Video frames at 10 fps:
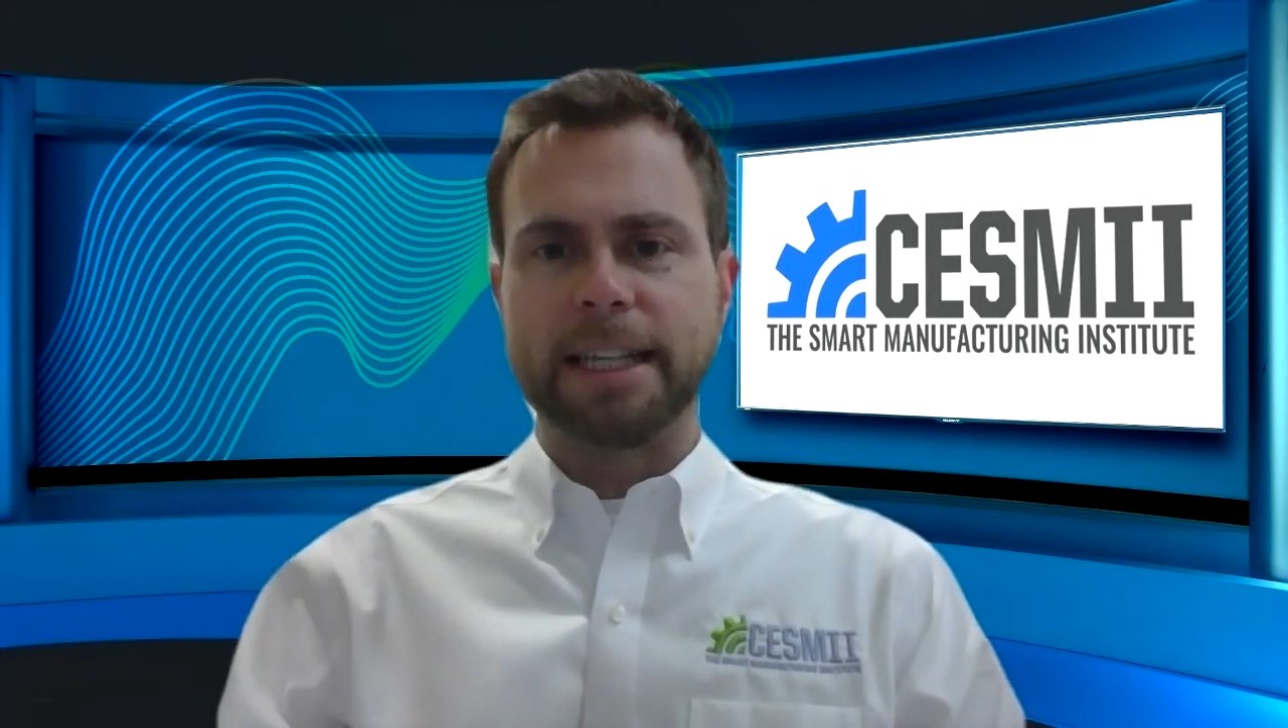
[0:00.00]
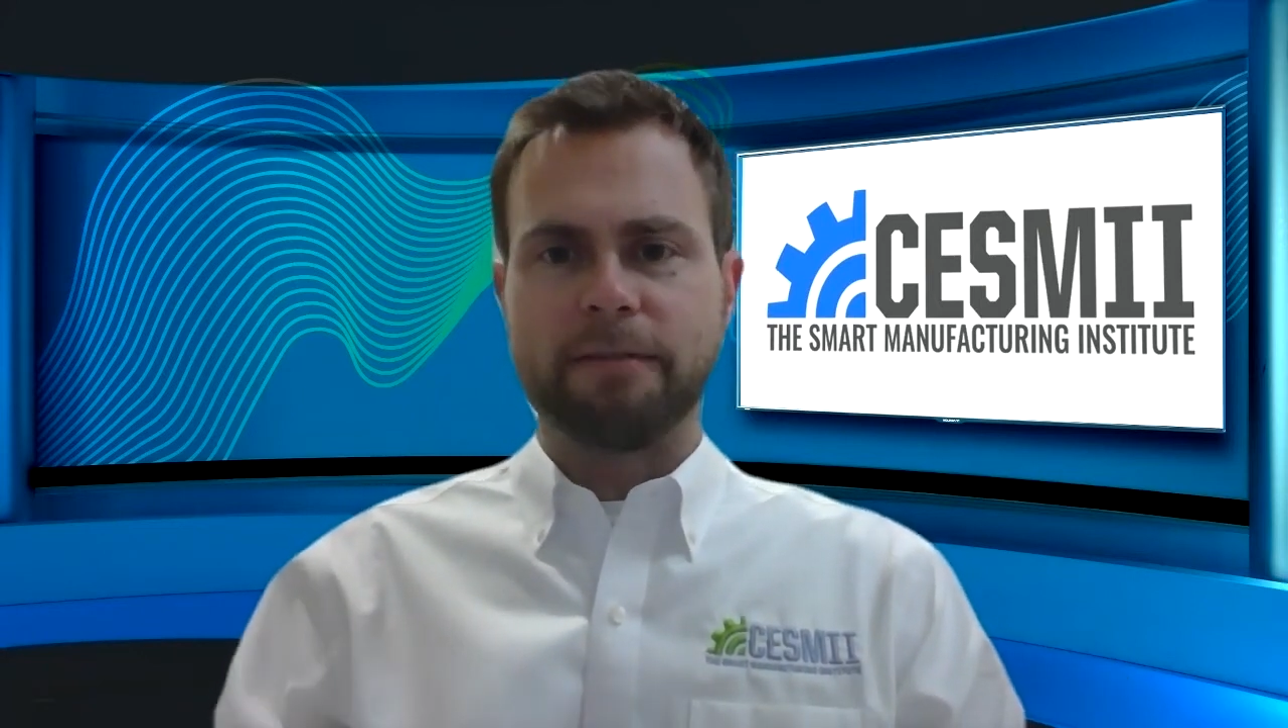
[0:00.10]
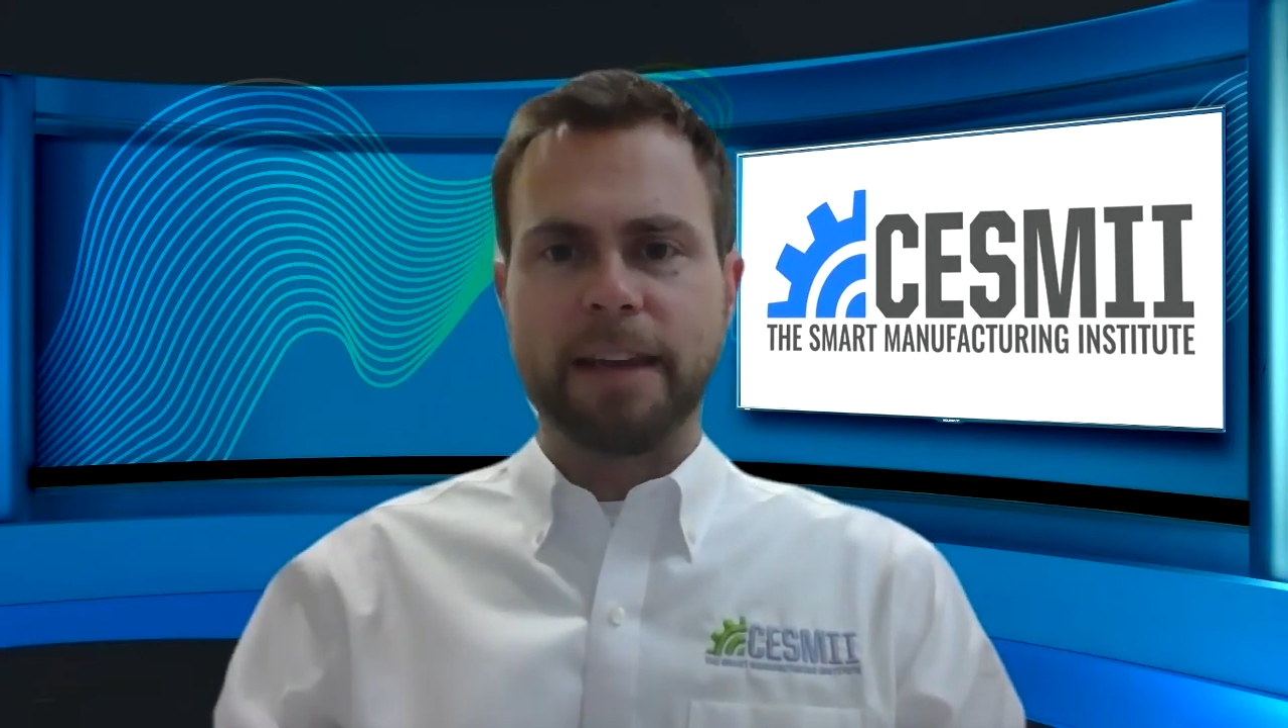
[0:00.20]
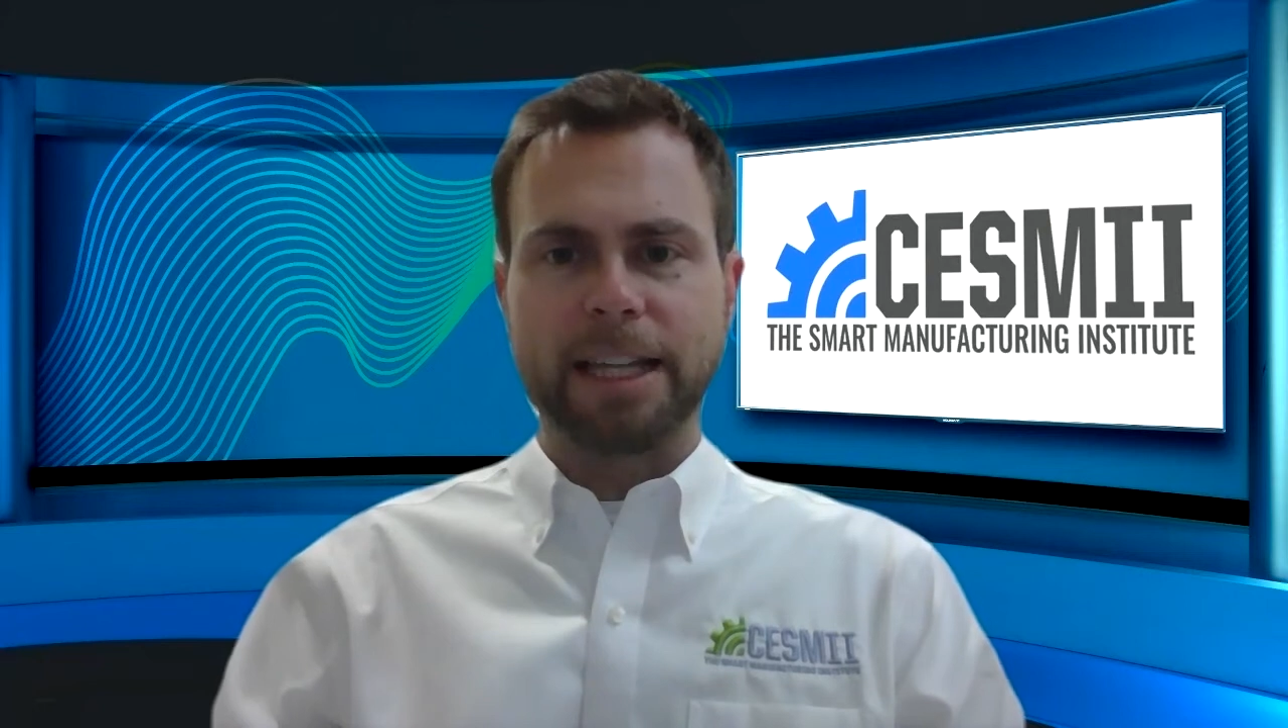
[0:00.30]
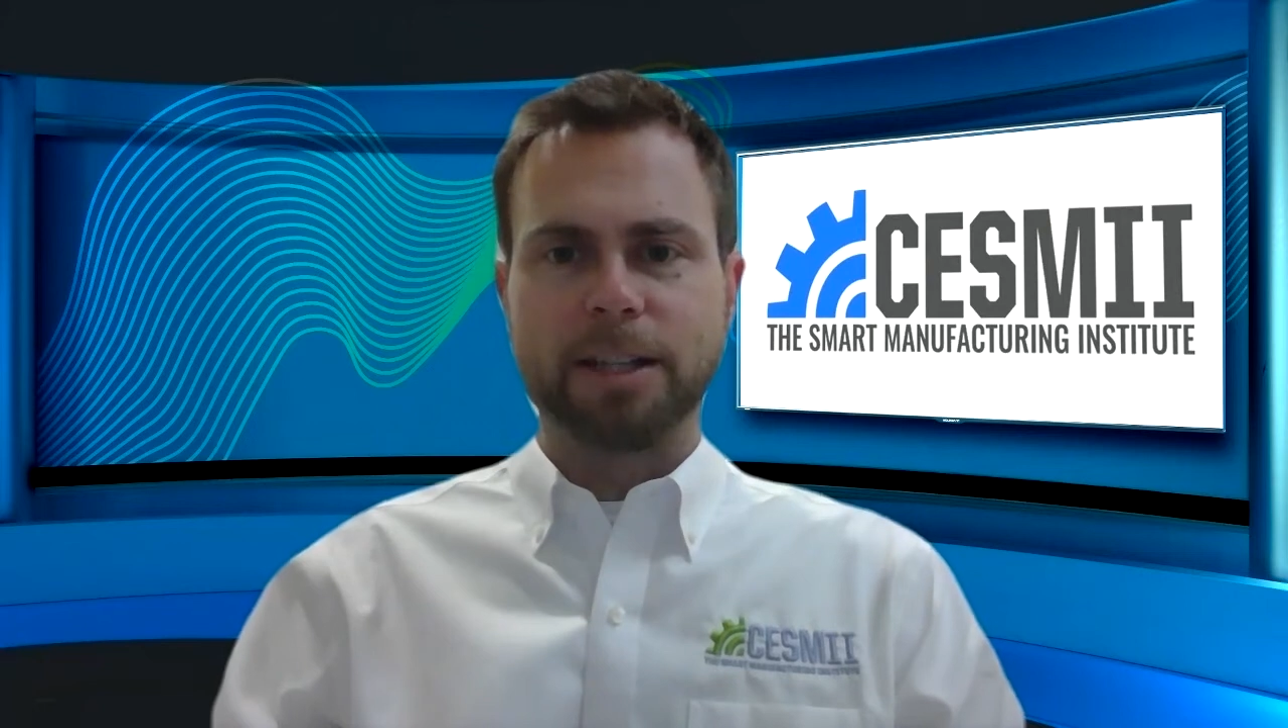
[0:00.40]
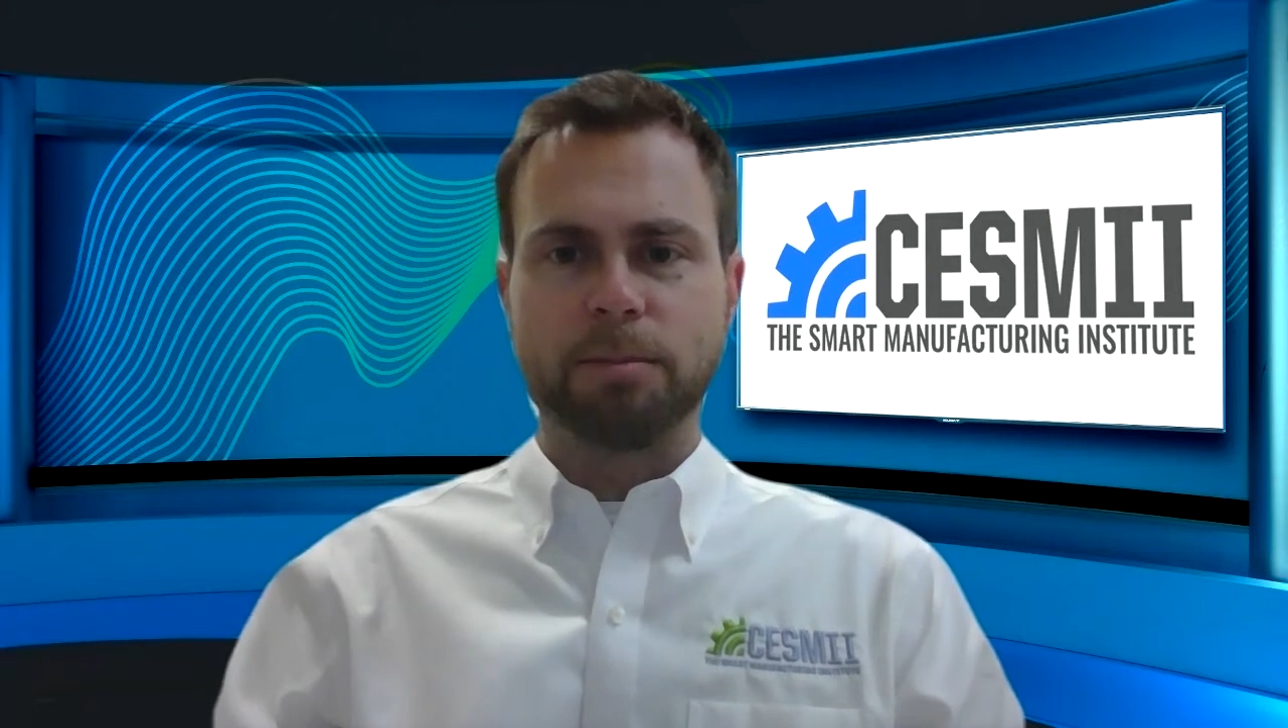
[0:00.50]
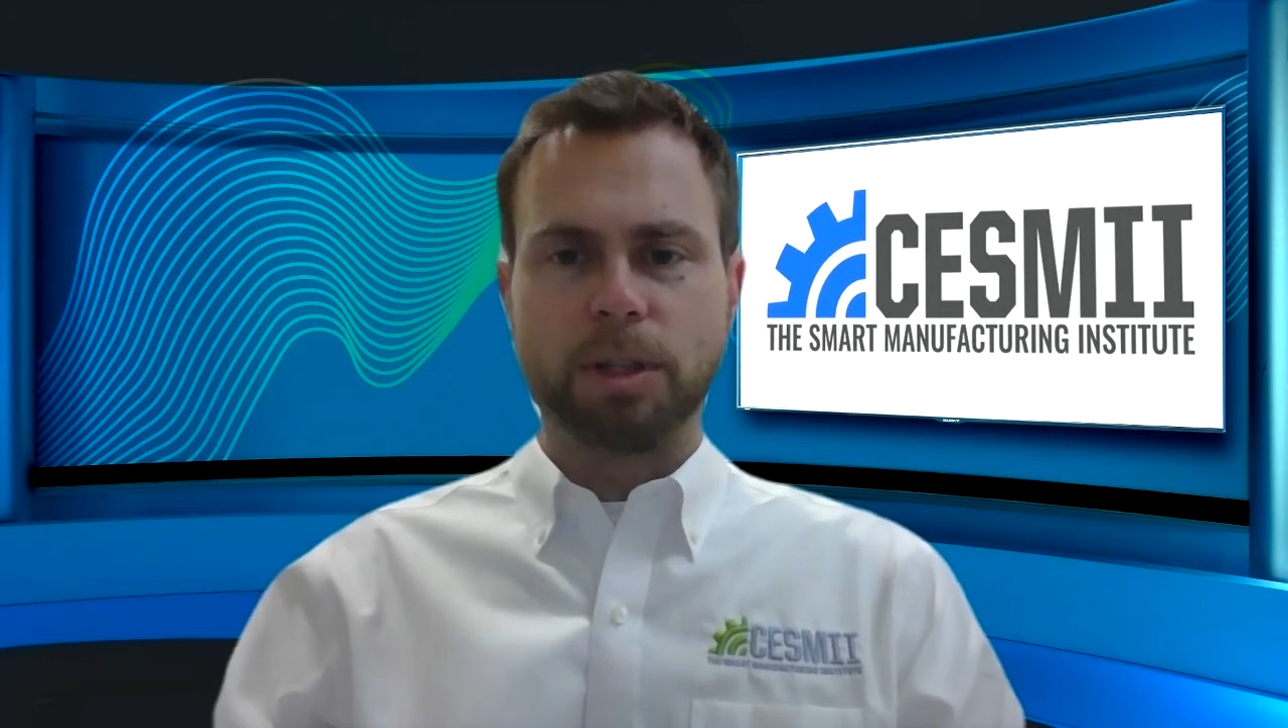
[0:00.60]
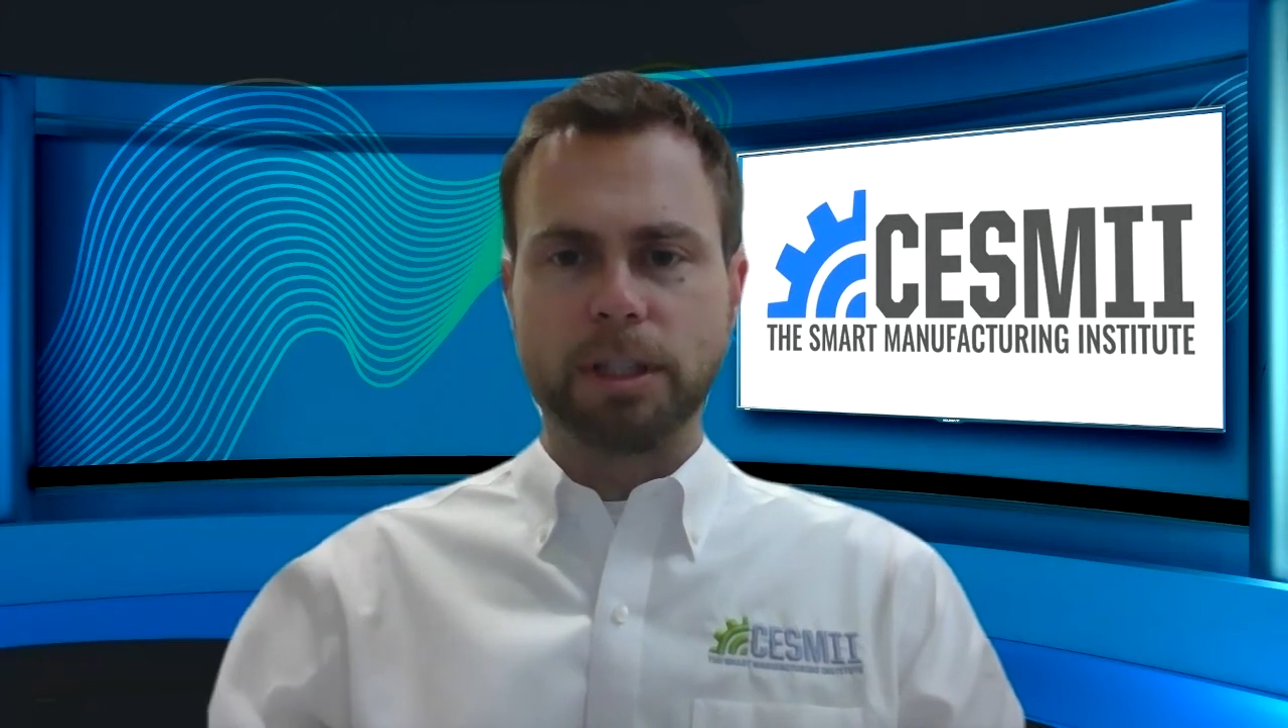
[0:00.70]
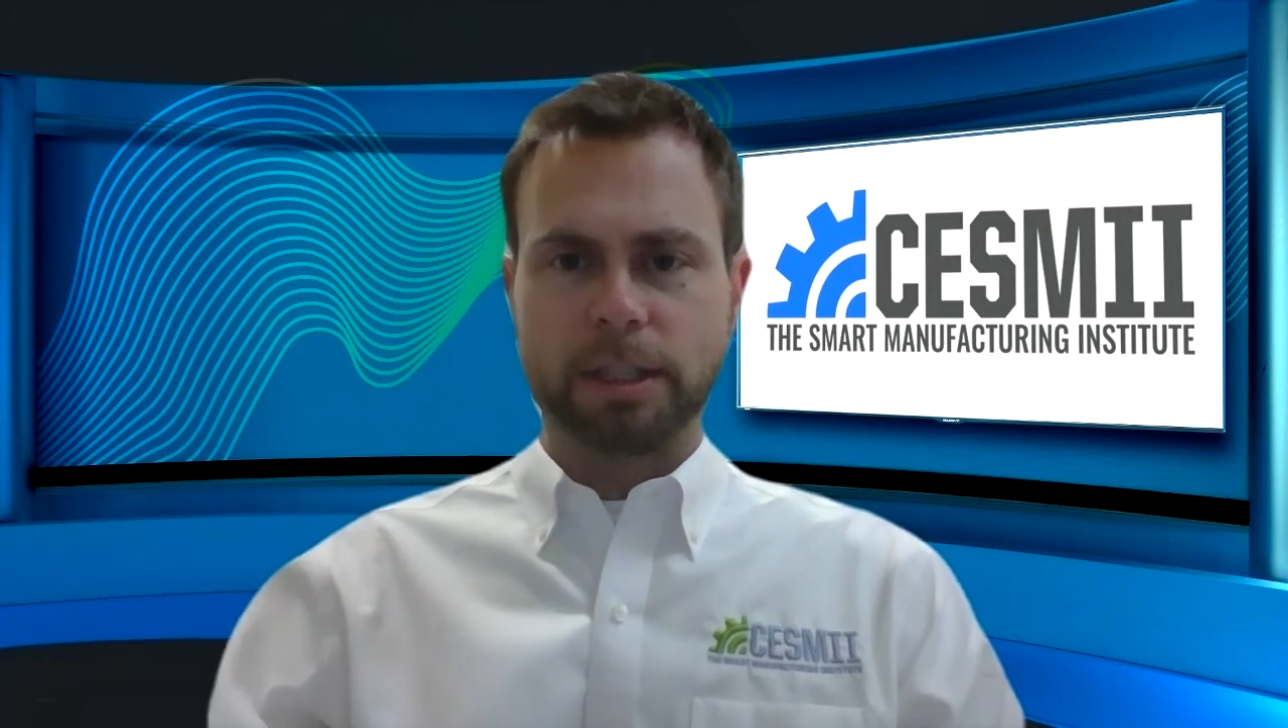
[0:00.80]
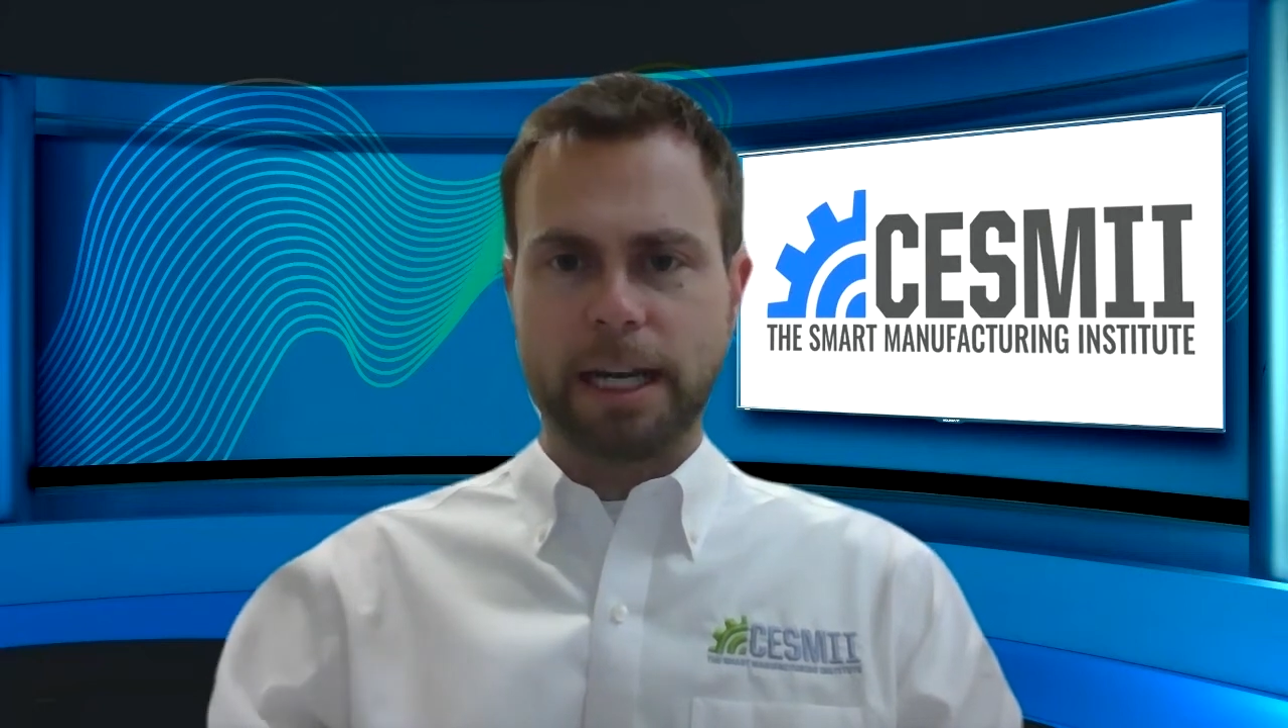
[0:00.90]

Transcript: available